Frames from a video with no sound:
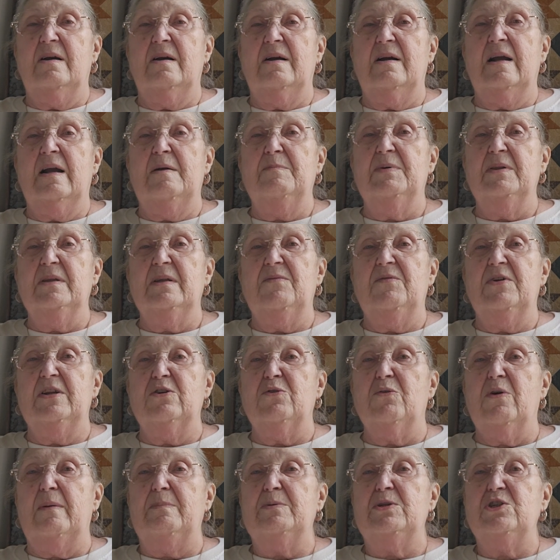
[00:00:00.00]
I believe,
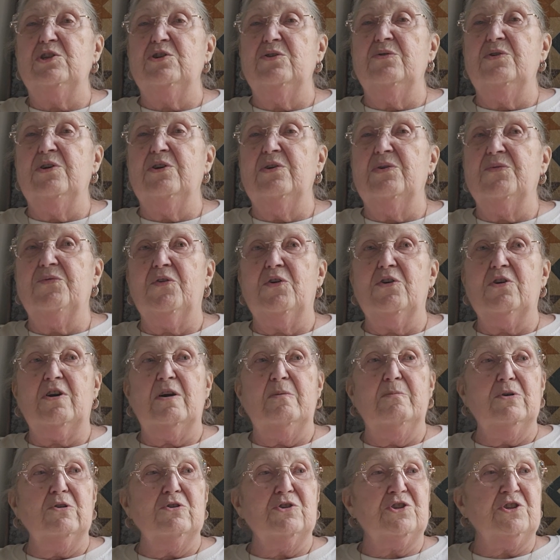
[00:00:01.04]
interrupt you, you know, for
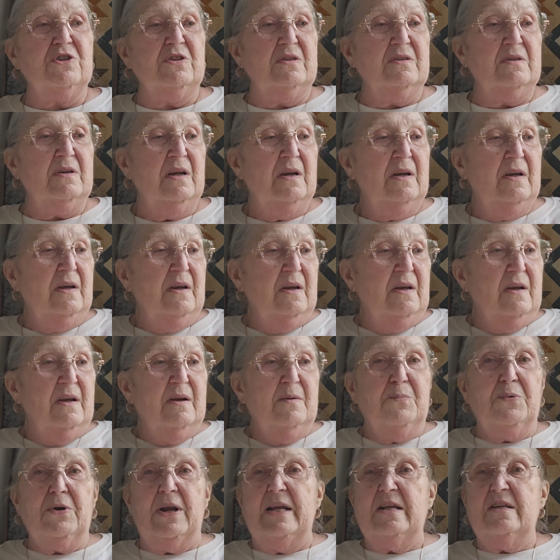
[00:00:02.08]
commercial
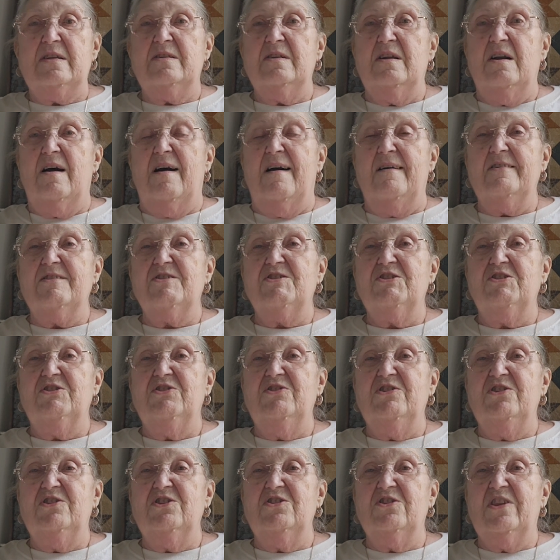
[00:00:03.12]
breaks and all. So
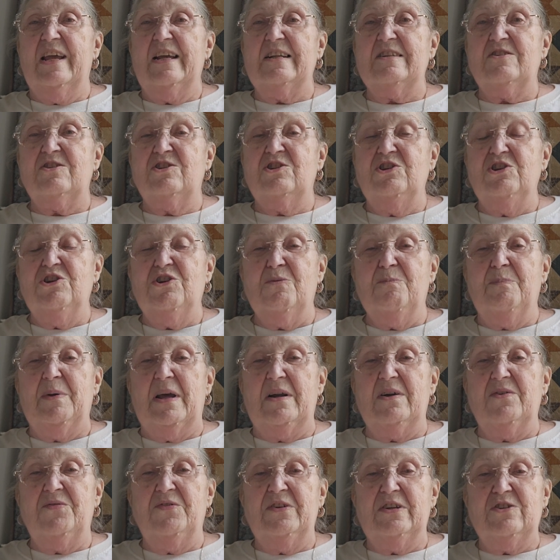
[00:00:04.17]
that's to your
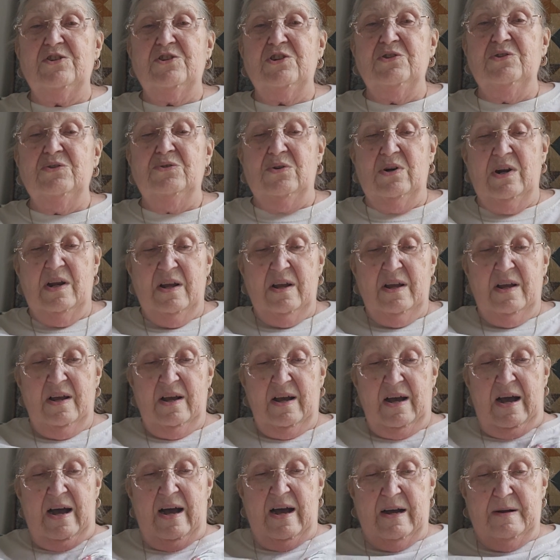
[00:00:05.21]
benefit too.
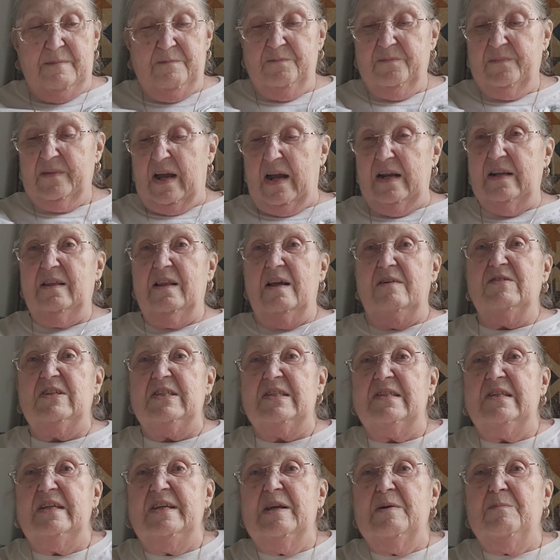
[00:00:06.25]
I'd love to
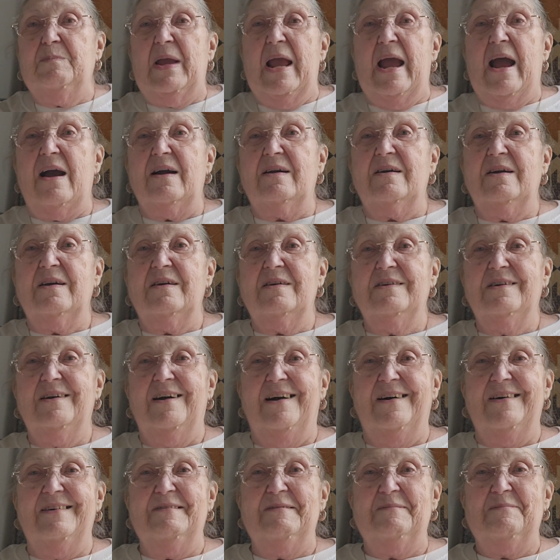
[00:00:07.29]
see you back.
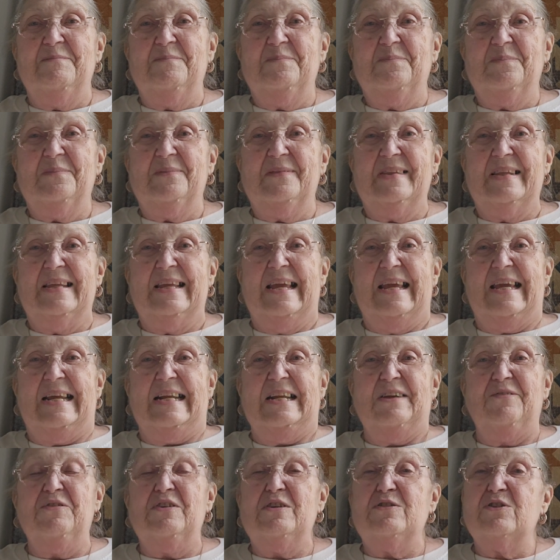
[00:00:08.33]
And
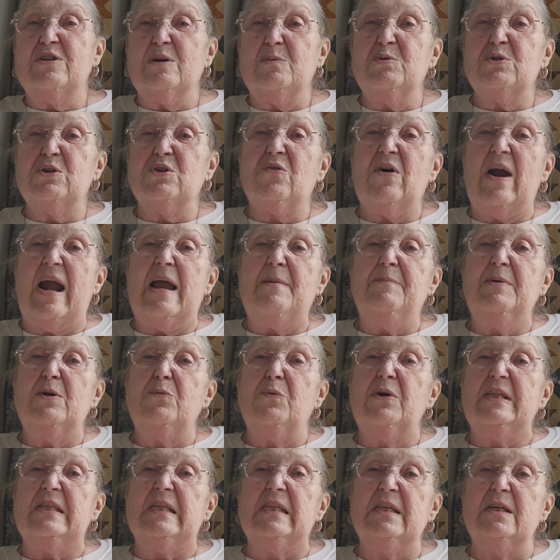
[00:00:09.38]
if you subscribe and
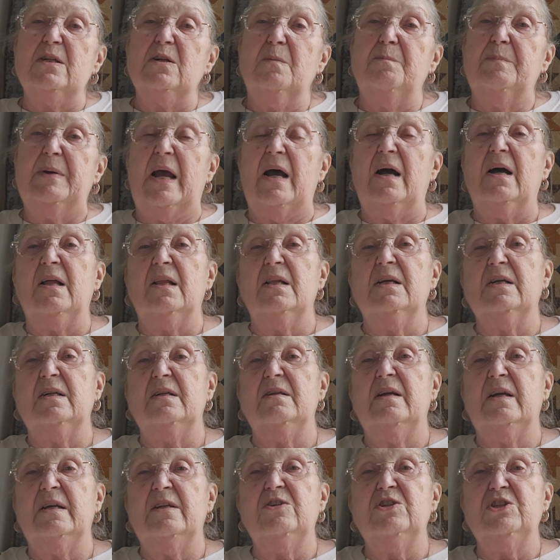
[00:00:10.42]
ring the little bell
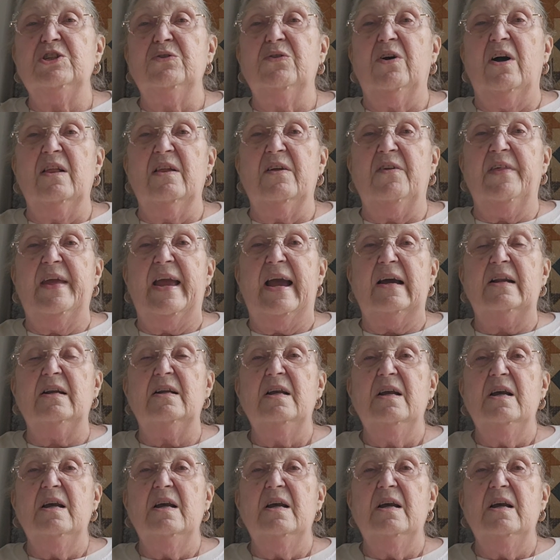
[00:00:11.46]
and do all of that,